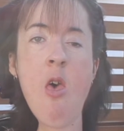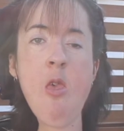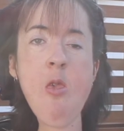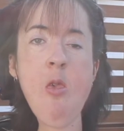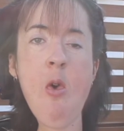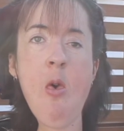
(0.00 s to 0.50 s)

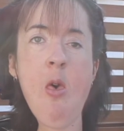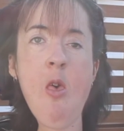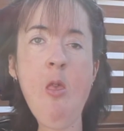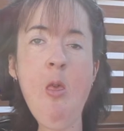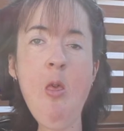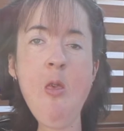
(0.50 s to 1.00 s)
So
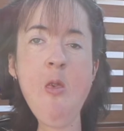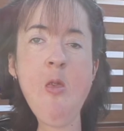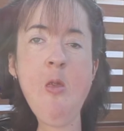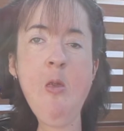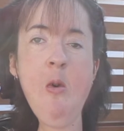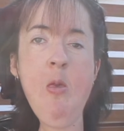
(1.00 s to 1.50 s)
in order
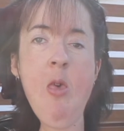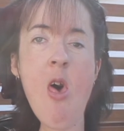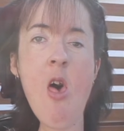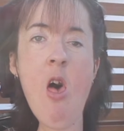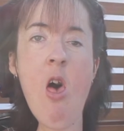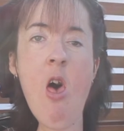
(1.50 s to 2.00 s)
to do
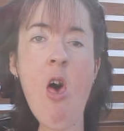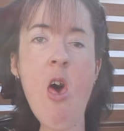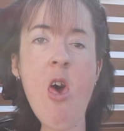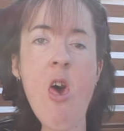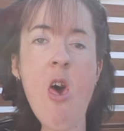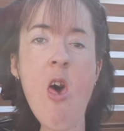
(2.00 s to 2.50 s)
that,
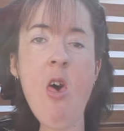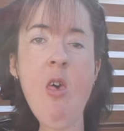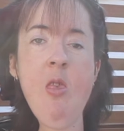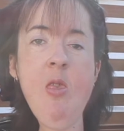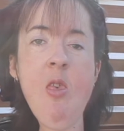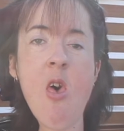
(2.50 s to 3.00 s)
I have